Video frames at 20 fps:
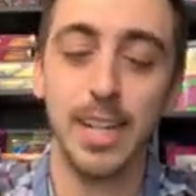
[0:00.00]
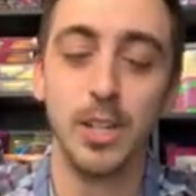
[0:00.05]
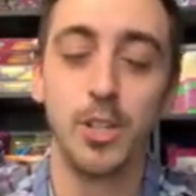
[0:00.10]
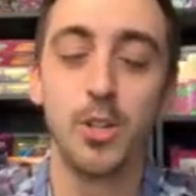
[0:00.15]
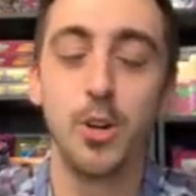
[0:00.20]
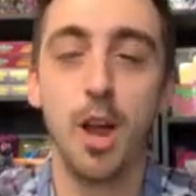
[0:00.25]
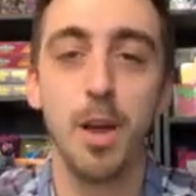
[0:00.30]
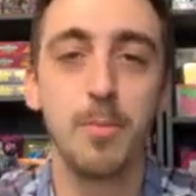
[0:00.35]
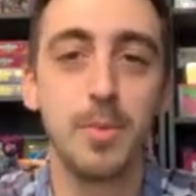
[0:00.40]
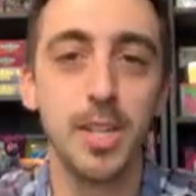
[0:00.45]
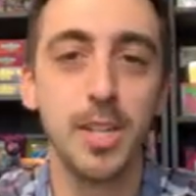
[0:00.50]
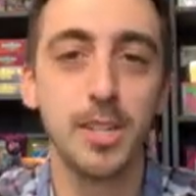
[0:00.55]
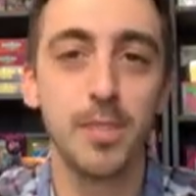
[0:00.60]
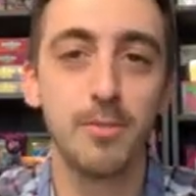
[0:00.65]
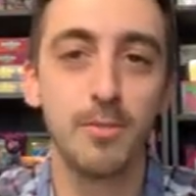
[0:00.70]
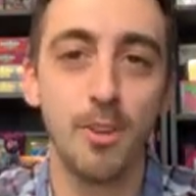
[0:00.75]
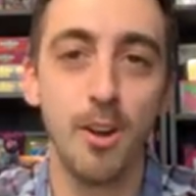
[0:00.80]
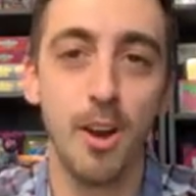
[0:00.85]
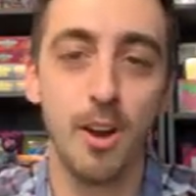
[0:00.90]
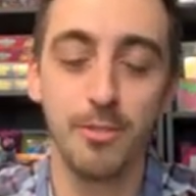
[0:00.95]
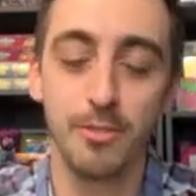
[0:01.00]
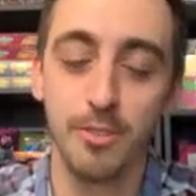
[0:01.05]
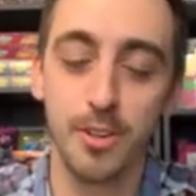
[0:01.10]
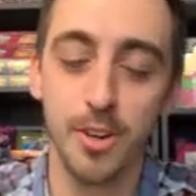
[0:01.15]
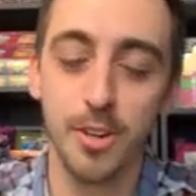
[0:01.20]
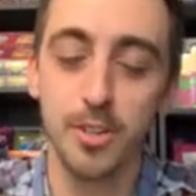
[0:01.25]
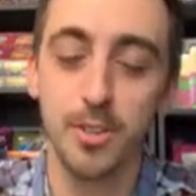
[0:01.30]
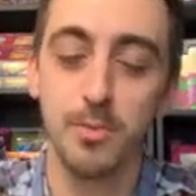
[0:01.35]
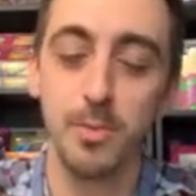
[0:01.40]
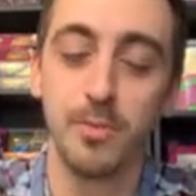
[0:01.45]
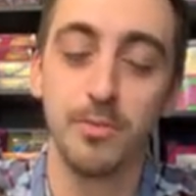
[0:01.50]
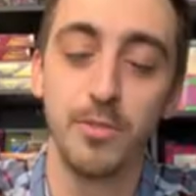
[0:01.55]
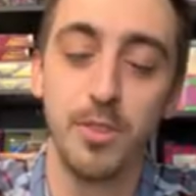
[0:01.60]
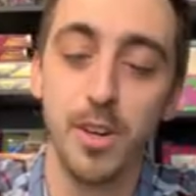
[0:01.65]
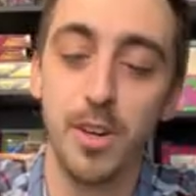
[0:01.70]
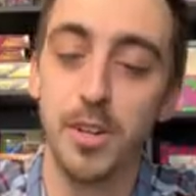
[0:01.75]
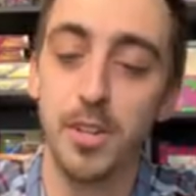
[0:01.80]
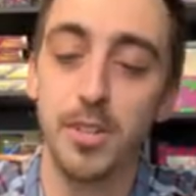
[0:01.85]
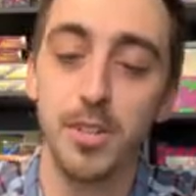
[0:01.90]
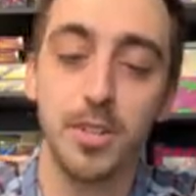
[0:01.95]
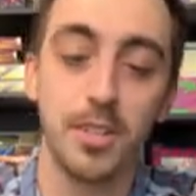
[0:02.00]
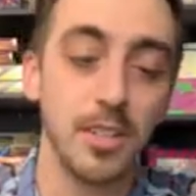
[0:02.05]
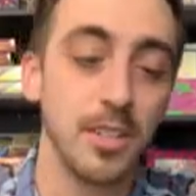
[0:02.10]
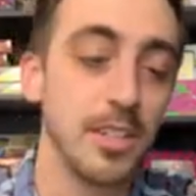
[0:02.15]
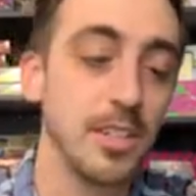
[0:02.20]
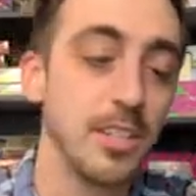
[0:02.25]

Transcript: Tropius for our first reverse. I'm